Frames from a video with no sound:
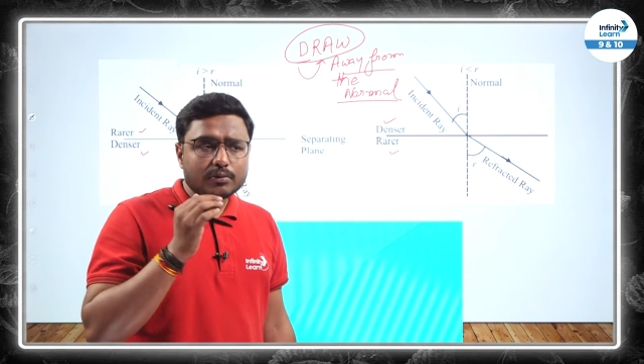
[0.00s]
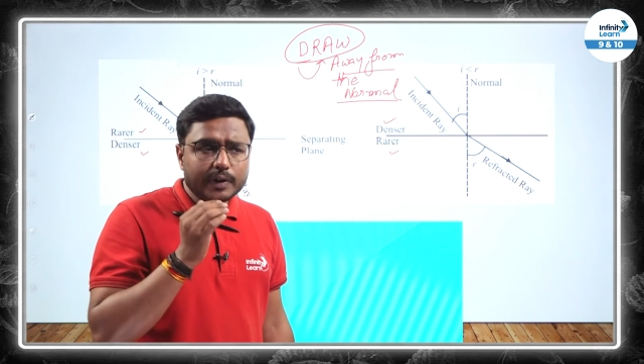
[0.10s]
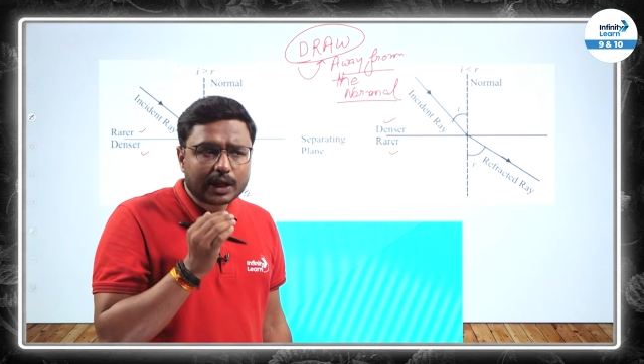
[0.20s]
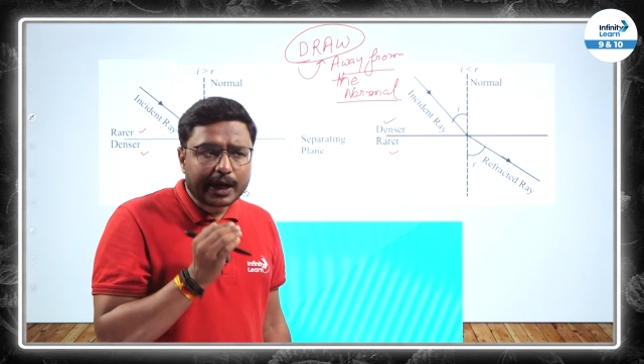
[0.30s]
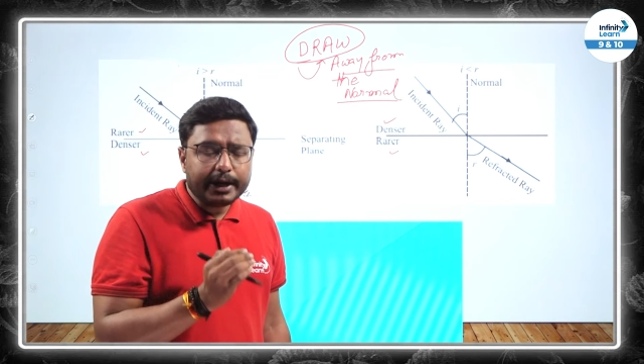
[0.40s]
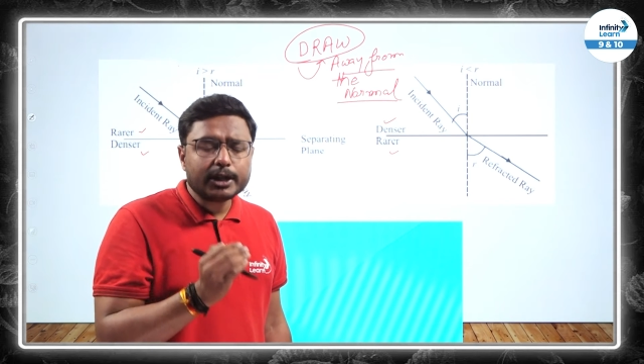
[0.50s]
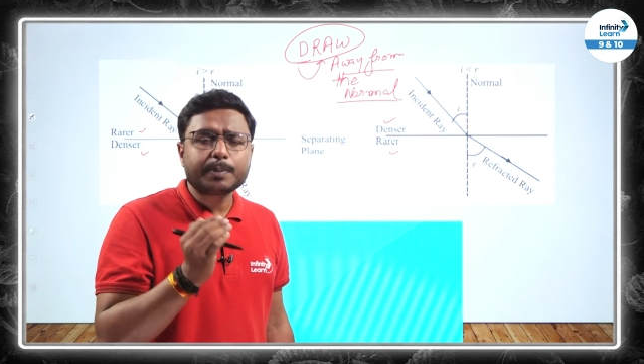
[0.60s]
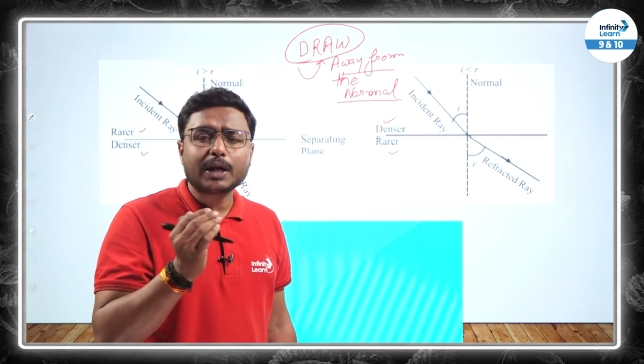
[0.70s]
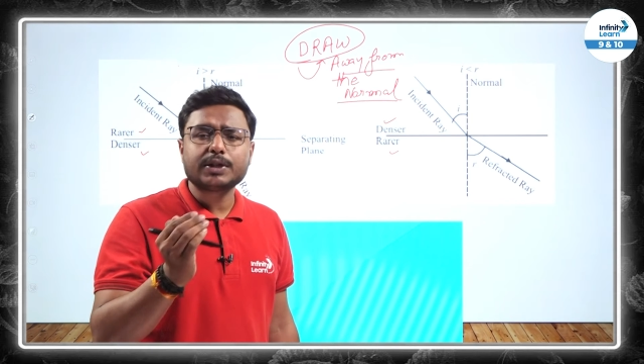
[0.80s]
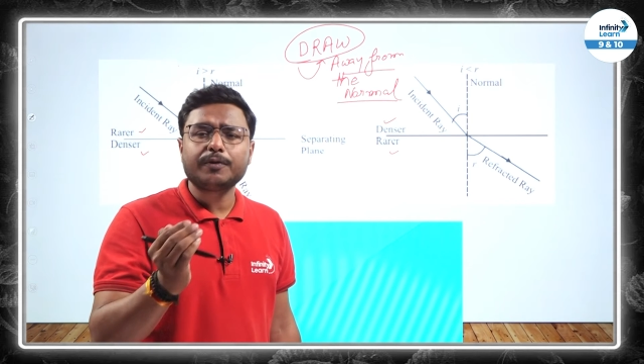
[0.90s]
when the light is
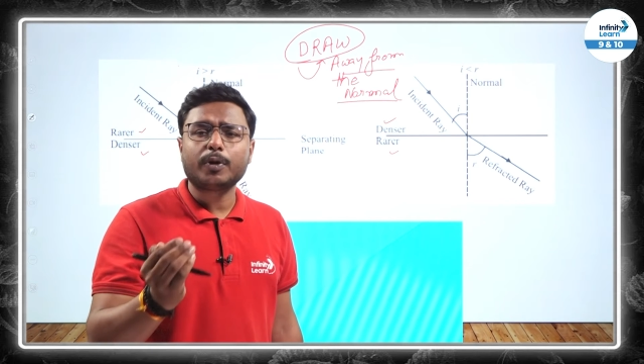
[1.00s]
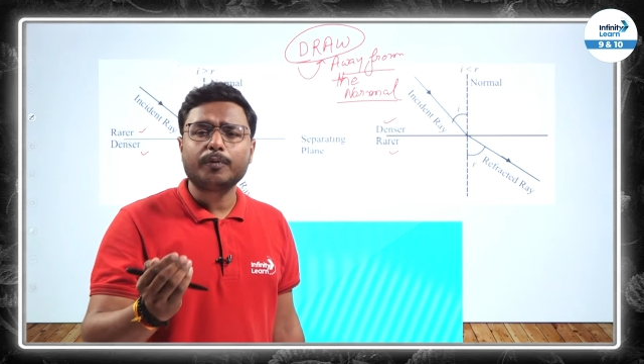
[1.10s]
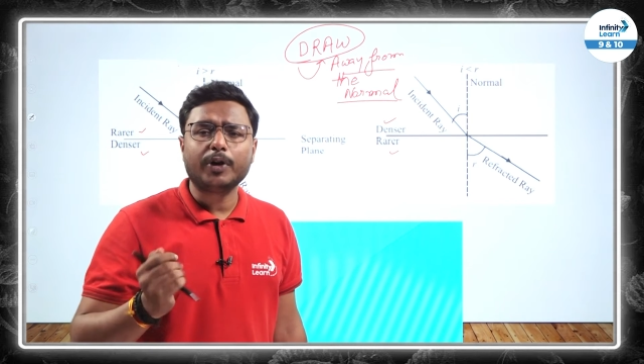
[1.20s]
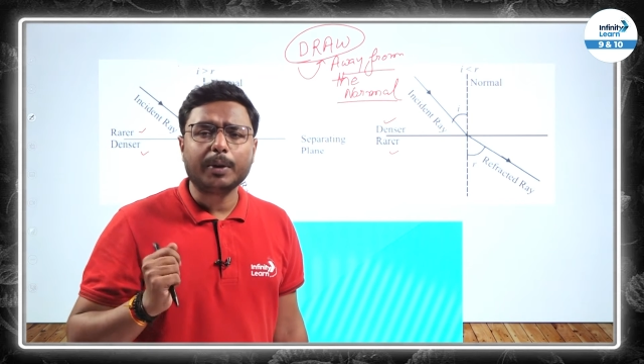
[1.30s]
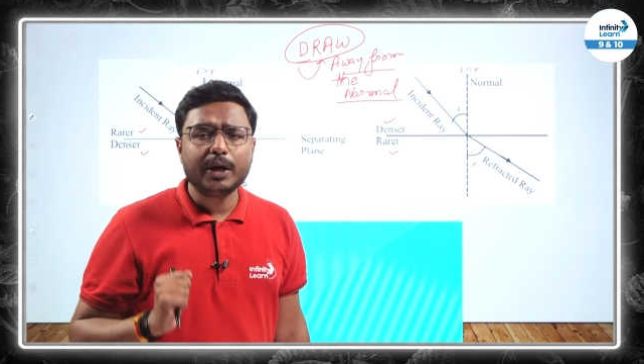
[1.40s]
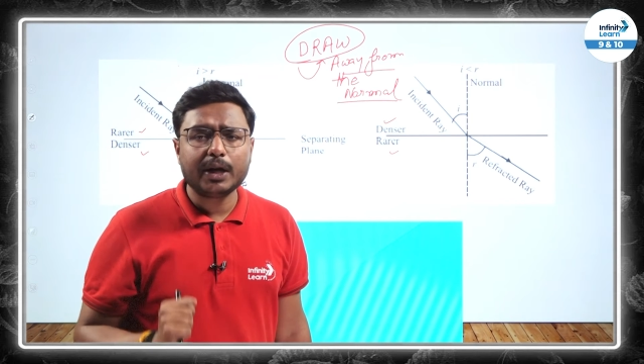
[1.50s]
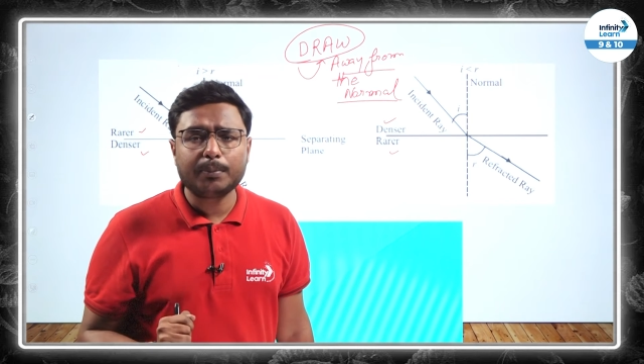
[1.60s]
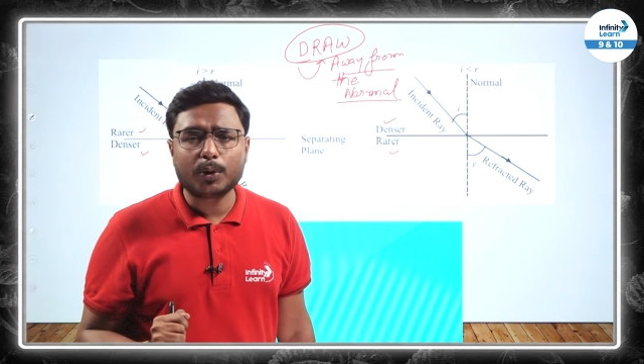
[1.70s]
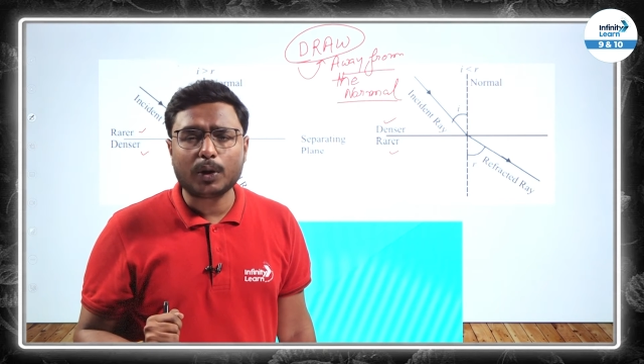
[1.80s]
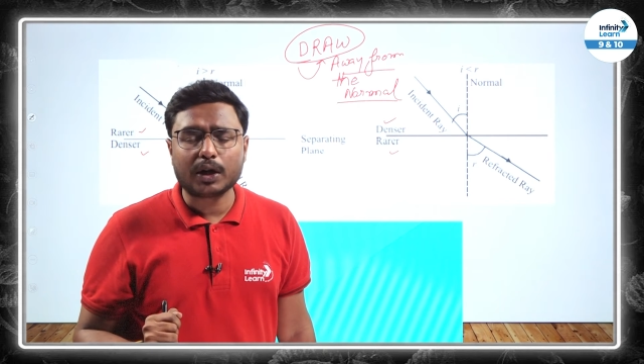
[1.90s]
passing from one
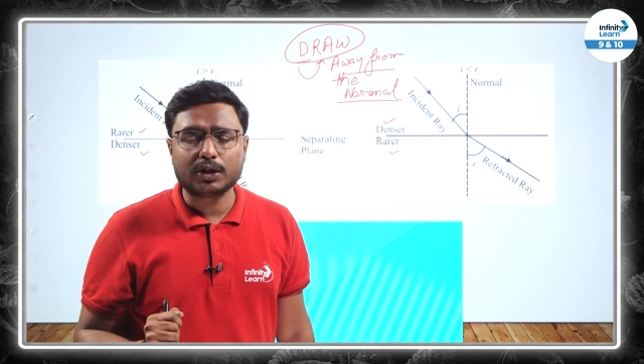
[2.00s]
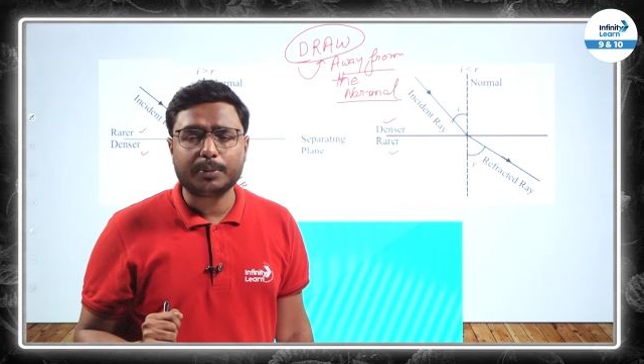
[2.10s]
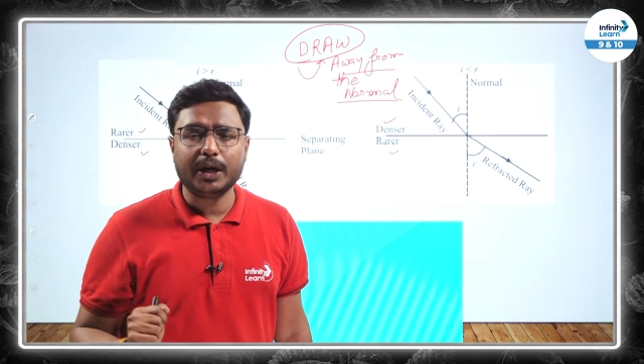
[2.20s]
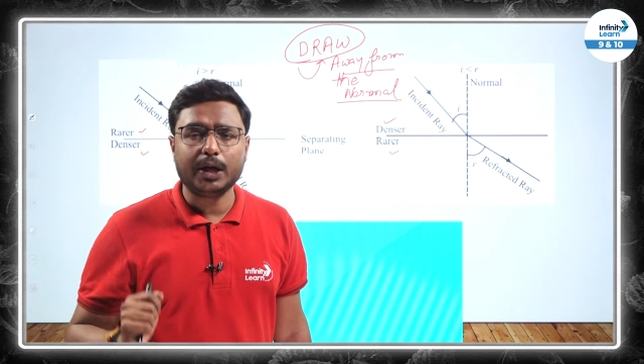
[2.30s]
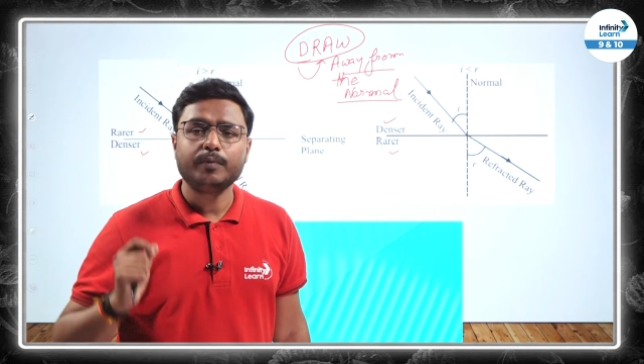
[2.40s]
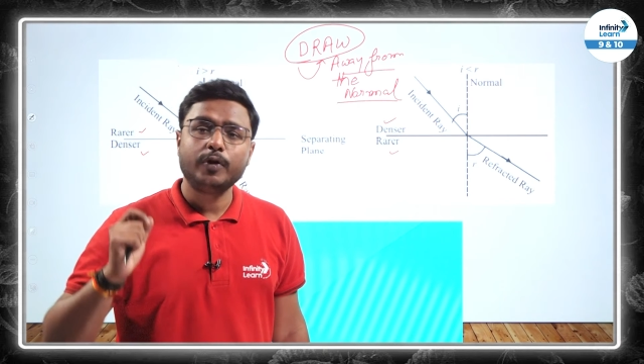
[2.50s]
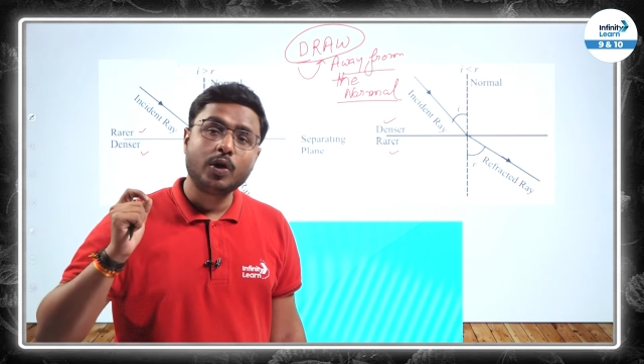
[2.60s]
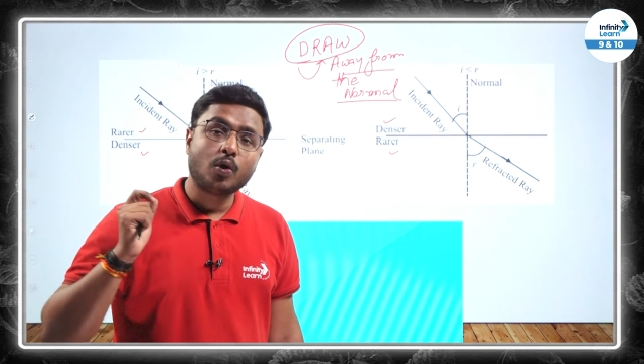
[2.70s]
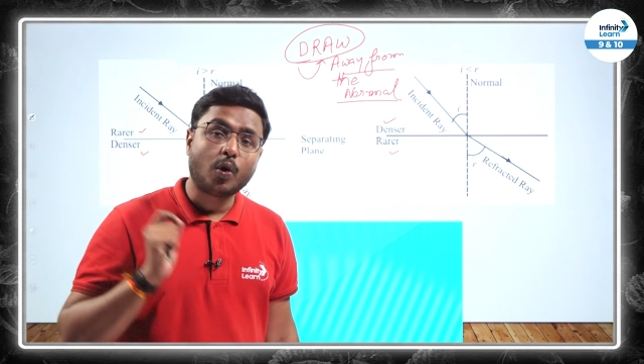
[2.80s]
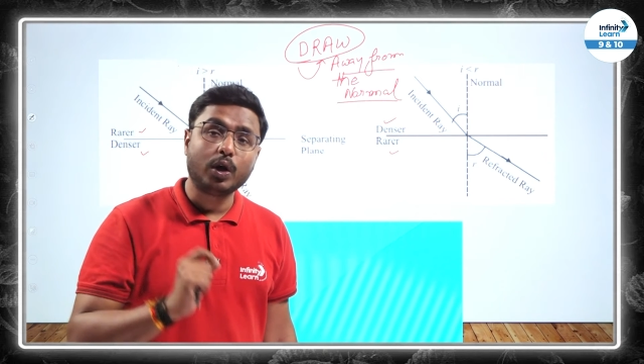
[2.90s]
medium to another medium,
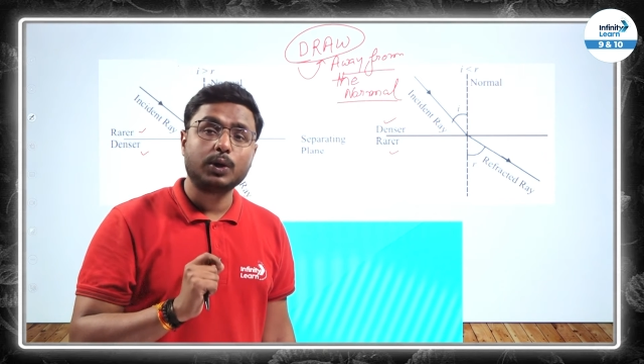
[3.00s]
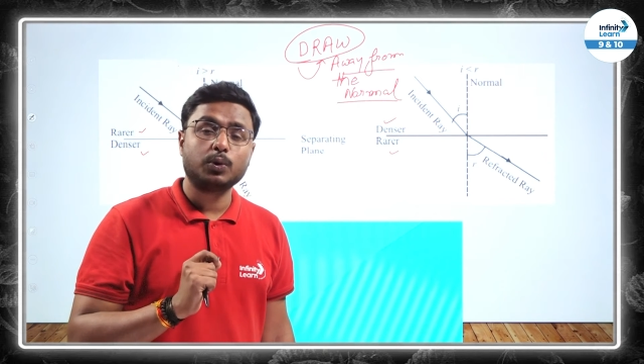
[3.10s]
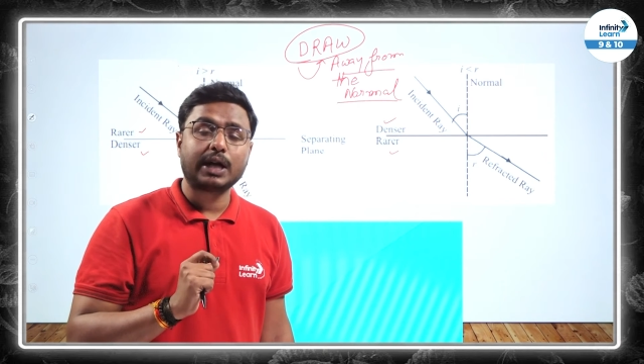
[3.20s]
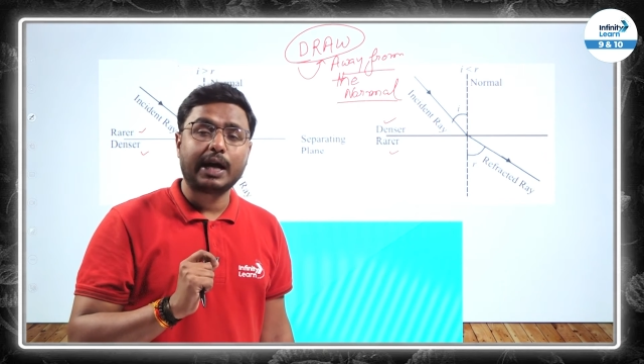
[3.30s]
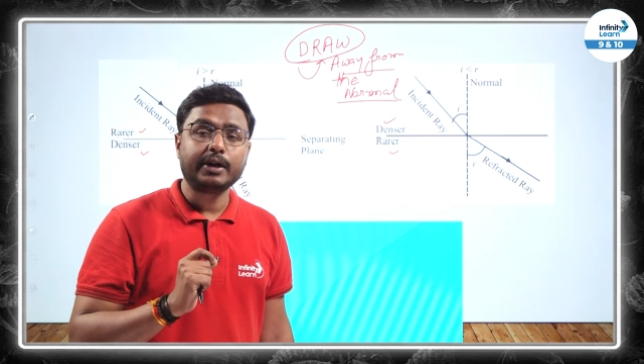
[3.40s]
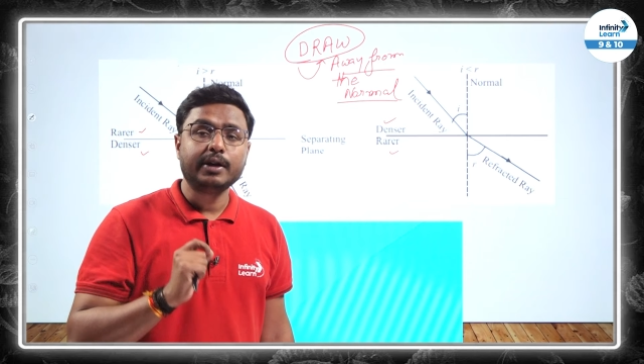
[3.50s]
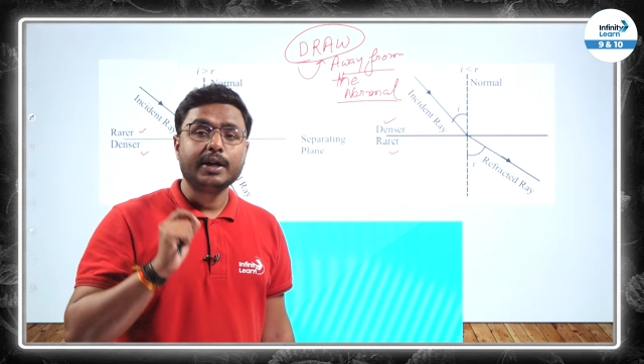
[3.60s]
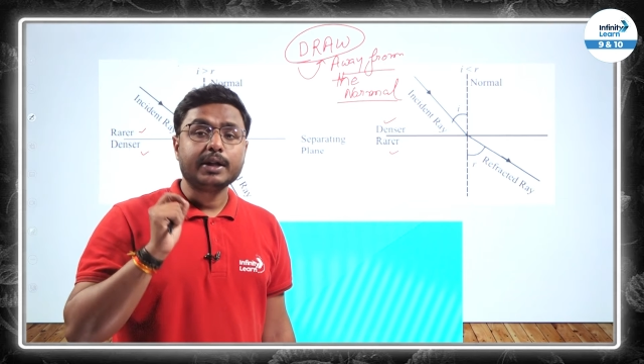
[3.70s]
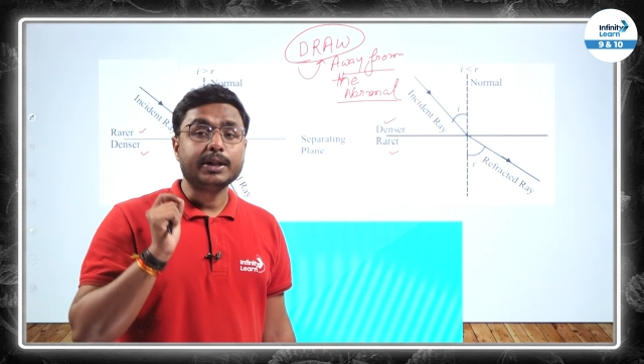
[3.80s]
we all know that